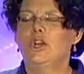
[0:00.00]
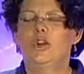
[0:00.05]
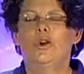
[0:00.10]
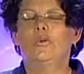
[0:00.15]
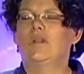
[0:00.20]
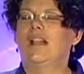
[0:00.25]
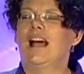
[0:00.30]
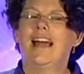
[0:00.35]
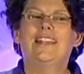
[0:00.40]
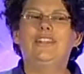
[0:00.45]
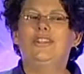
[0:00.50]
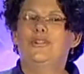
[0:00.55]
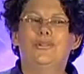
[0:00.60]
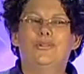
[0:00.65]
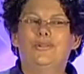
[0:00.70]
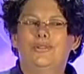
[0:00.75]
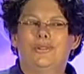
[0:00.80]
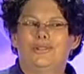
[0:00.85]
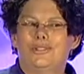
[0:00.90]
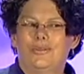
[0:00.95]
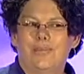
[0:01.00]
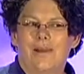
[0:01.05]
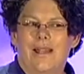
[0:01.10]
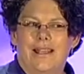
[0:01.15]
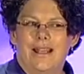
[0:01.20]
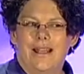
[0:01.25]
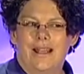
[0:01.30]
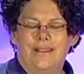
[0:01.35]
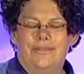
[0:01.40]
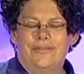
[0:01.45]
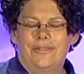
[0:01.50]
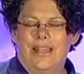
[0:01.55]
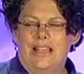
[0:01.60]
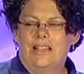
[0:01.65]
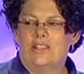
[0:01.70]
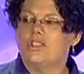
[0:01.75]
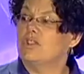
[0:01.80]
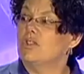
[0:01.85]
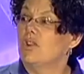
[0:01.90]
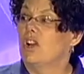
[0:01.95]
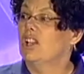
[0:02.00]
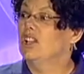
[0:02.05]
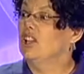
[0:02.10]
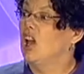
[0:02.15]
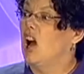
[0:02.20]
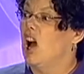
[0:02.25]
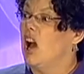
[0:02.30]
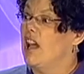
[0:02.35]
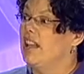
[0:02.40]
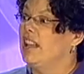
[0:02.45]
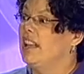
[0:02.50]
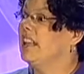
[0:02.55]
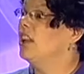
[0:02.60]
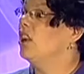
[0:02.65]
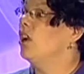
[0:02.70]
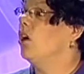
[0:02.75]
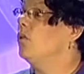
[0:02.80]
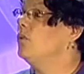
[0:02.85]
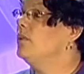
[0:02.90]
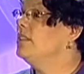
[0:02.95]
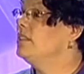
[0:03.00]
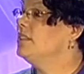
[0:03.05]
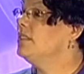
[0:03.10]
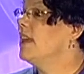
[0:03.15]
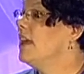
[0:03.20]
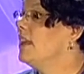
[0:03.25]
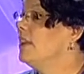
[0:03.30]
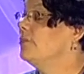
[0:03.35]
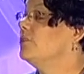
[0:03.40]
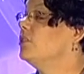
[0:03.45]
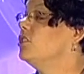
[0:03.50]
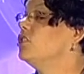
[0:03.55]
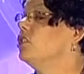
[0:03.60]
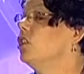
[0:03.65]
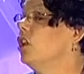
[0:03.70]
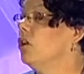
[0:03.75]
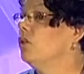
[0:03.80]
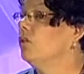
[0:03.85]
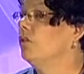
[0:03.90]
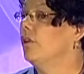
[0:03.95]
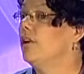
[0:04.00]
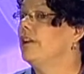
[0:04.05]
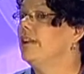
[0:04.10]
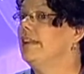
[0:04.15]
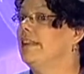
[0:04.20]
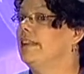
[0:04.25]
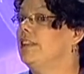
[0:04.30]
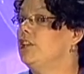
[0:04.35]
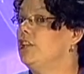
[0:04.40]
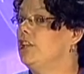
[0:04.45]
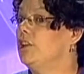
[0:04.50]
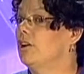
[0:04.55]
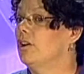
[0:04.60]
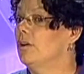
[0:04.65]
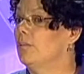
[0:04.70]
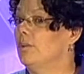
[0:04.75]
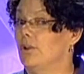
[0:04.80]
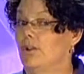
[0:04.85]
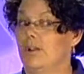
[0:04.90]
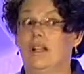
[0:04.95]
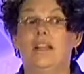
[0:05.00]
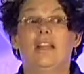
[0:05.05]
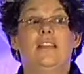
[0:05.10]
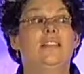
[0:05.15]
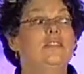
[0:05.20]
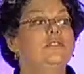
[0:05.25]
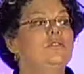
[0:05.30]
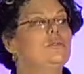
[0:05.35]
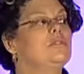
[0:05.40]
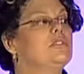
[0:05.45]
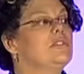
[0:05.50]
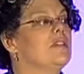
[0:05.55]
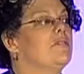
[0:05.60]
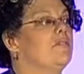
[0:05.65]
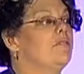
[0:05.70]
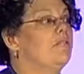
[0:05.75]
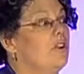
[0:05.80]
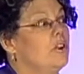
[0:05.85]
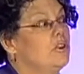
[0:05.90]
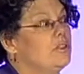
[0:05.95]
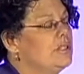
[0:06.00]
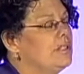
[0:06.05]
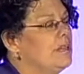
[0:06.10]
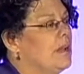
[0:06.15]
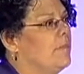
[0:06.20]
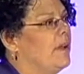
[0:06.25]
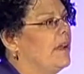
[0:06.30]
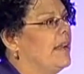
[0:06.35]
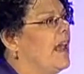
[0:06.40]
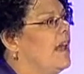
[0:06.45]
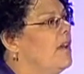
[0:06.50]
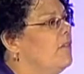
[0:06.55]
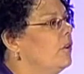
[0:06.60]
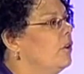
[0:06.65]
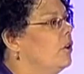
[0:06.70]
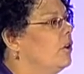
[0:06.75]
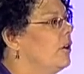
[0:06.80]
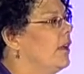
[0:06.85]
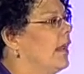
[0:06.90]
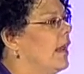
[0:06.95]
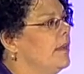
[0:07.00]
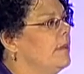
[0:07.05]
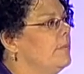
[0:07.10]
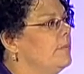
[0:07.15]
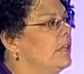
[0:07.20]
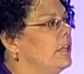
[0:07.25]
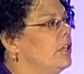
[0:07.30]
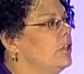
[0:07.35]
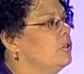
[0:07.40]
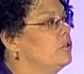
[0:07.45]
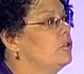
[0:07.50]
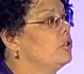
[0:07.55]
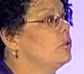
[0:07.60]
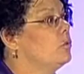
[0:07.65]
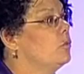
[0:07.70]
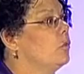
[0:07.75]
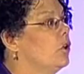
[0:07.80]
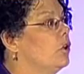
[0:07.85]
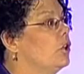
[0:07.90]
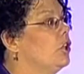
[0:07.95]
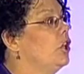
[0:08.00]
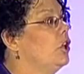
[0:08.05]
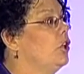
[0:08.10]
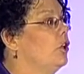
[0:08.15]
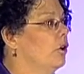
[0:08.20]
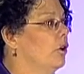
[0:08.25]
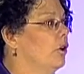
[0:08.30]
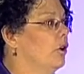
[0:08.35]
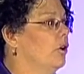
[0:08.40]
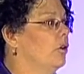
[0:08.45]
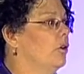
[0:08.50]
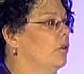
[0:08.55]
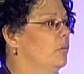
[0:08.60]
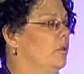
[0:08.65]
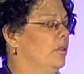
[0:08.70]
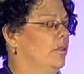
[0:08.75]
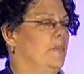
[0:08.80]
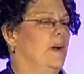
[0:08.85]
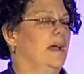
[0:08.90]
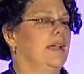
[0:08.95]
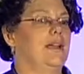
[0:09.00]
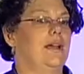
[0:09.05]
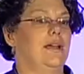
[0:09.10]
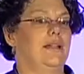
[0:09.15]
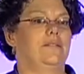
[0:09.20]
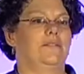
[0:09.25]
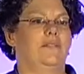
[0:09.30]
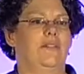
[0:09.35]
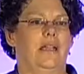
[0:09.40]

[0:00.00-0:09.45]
Well, I Googled my kind of cancer a lot, and it always said it was slow-growing and incurable. This was the first time I'd ever heard anybody use the word cure with my kind of